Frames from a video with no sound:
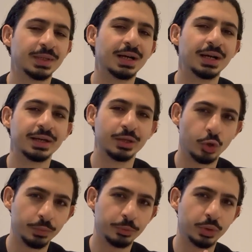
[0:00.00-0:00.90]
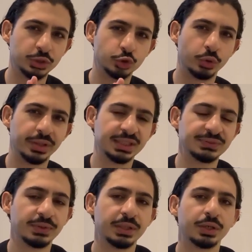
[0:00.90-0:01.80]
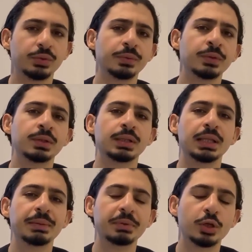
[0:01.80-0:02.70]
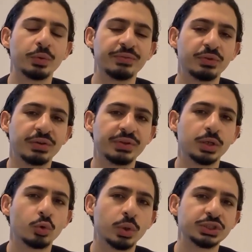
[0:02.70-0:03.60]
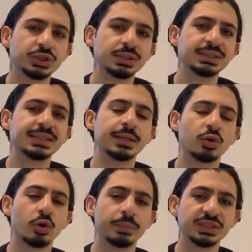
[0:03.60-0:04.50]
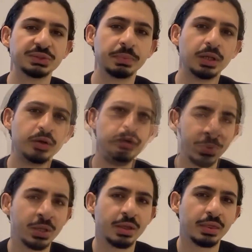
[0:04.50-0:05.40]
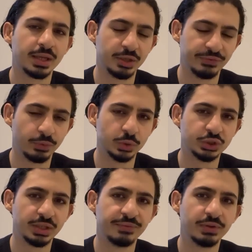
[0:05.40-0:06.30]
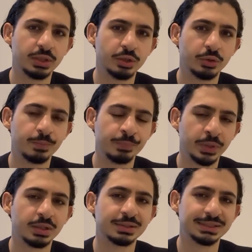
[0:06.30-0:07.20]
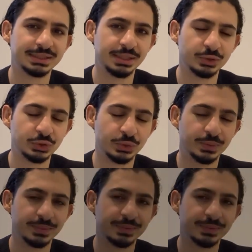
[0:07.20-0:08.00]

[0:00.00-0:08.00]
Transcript: I hope you enjoyed this video. Let me know if you have any questions in the comments below. Thank you for watching the video. I'll see you soon.